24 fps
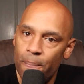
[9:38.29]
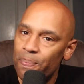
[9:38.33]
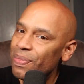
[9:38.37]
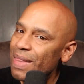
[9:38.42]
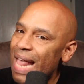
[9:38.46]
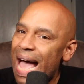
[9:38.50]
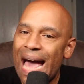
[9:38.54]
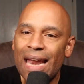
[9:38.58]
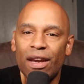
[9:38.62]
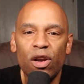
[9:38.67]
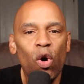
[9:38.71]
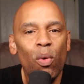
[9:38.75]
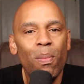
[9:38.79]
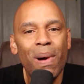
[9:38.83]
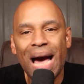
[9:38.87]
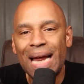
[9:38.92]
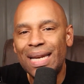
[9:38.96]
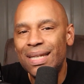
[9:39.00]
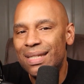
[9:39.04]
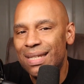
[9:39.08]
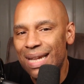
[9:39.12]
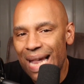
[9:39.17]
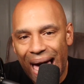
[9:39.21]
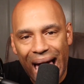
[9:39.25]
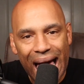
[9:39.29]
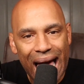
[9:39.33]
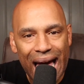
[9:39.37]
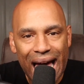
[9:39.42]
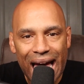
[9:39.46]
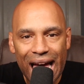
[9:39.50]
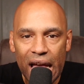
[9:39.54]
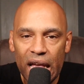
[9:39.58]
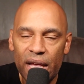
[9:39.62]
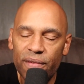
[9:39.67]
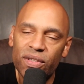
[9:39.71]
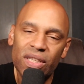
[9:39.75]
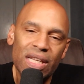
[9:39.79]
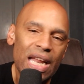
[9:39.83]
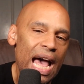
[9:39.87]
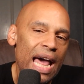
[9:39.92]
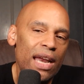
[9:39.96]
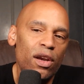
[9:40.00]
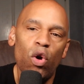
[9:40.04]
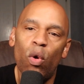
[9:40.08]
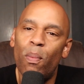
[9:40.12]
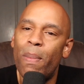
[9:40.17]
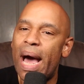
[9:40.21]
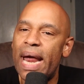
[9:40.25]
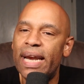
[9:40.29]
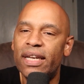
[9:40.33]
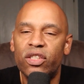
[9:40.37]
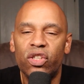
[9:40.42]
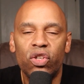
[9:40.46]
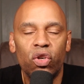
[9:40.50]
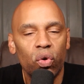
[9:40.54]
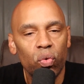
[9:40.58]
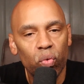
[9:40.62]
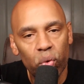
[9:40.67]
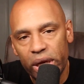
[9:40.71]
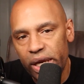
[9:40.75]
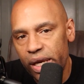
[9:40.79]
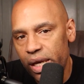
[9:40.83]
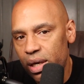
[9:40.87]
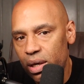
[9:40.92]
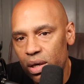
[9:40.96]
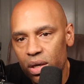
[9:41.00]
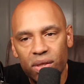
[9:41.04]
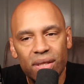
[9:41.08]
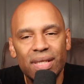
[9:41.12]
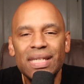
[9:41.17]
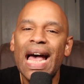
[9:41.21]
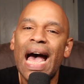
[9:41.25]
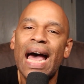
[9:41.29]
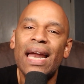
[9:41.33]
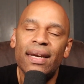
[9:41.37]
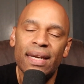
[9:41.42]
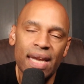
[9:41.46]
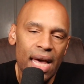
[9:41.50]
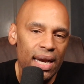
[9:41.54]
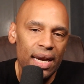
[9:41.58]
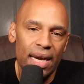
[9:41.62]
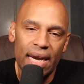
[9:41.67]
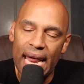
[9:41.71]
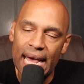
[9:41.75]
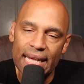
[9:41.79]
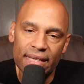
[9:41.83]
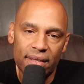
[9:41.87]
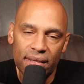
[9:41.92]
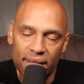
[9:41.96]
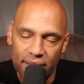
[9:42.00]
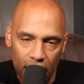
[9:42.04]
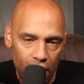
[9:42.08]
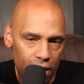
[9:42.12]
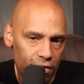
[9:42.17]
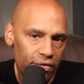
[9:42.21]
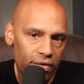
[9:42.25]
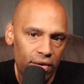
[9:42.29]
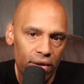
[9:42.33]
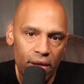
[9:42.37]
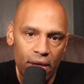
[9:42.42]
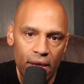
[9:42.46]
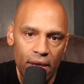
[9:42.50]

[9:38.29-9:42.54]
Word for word: Not nobody's lives, not nobody's careers, not none of that stuff.